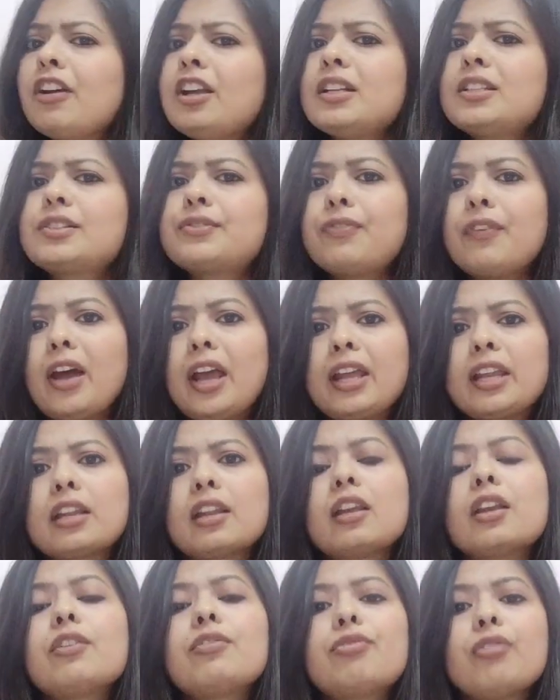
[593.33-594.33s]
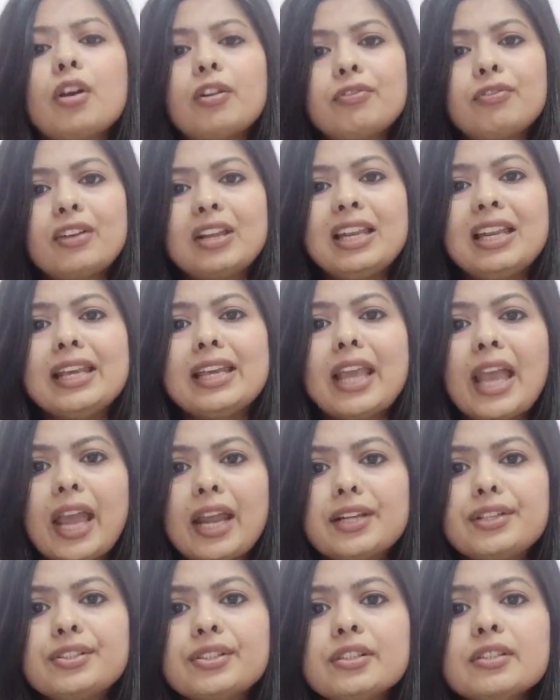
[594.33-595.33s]
It's fine. If you are feeling
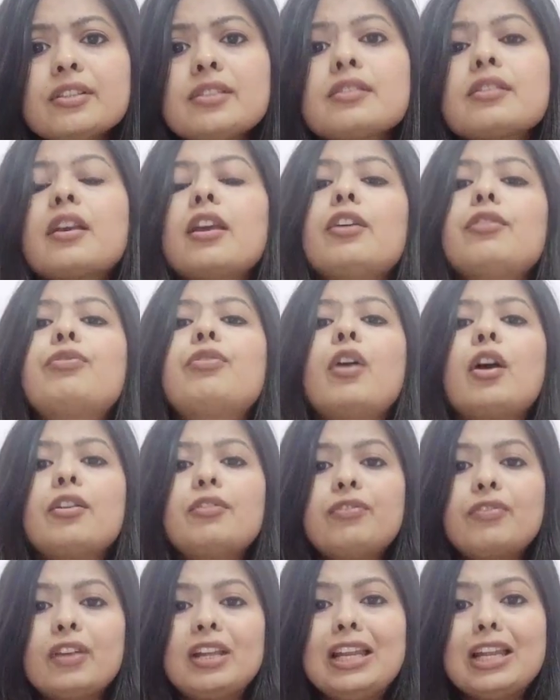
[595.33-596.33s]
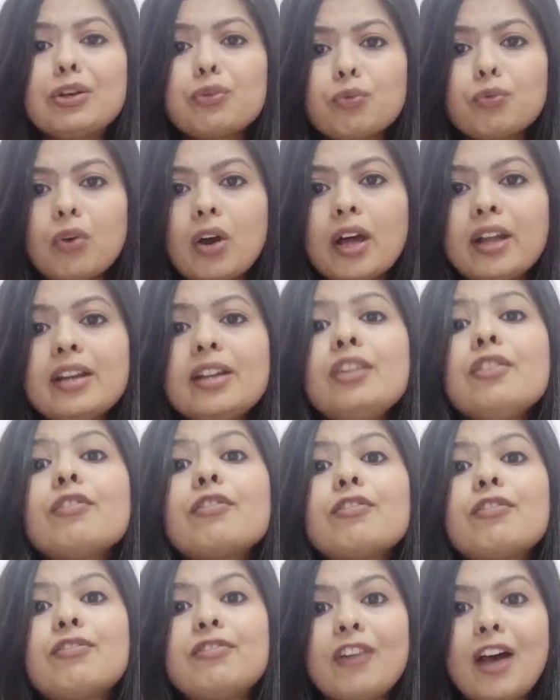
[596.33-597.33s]
anxious, if you are feeling worried,
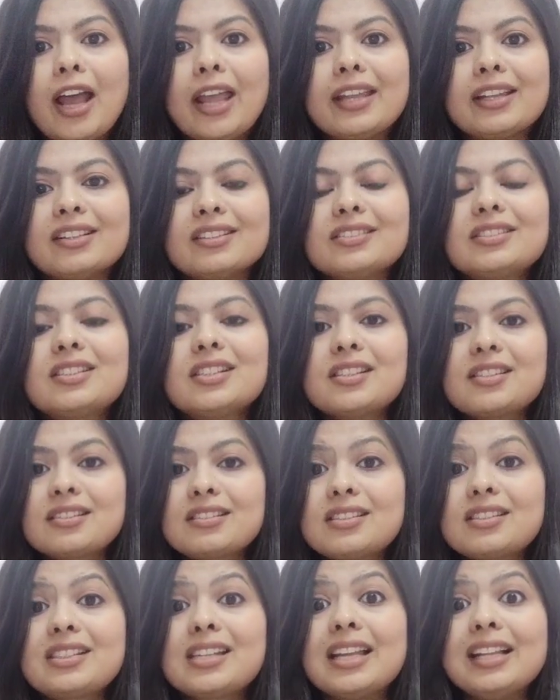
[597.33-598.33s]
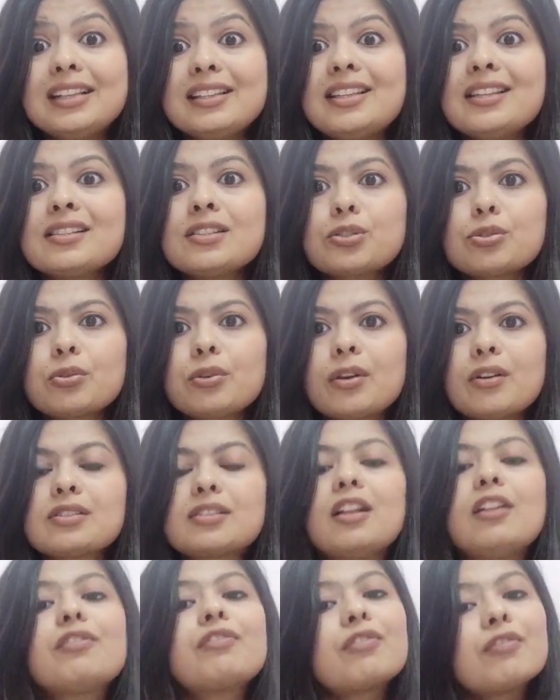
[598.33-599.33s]
fine. Just tell this to
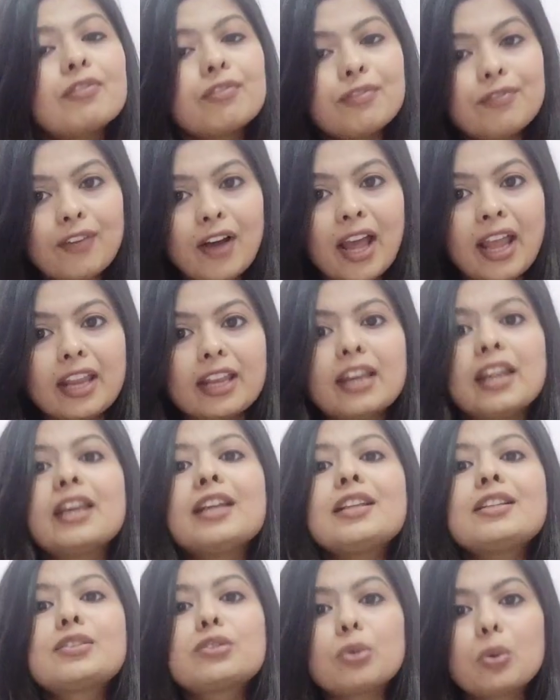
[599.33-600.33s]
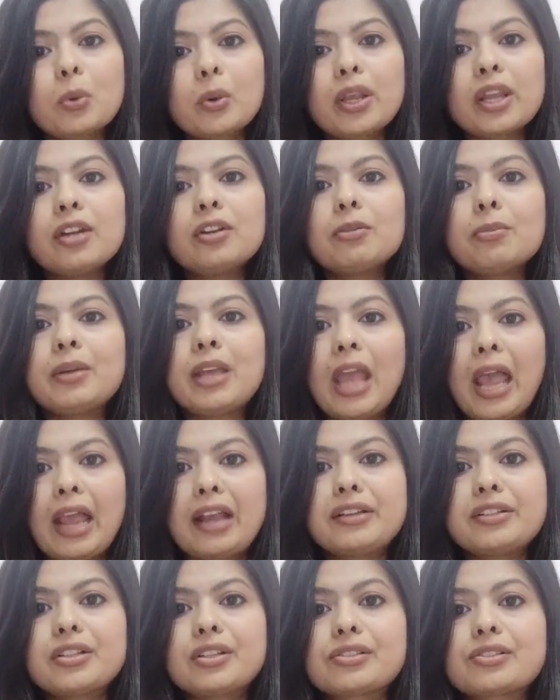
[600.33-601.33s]
yourself. fine. It's okay to be
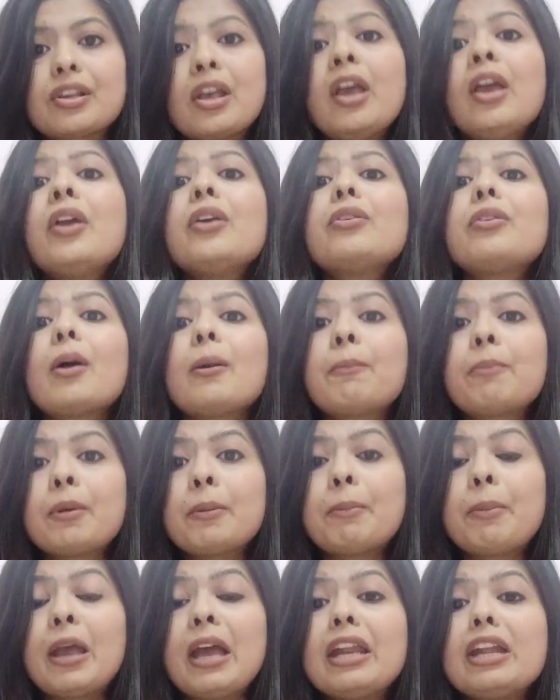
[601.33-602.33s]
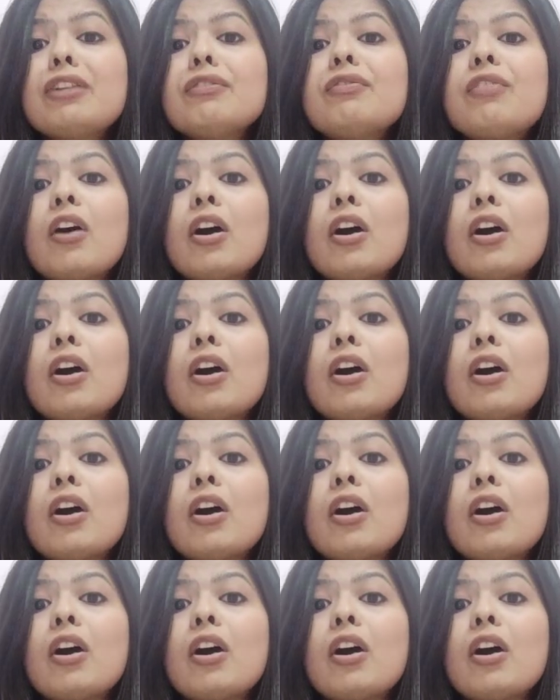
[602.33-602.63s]
anxious. You are preparing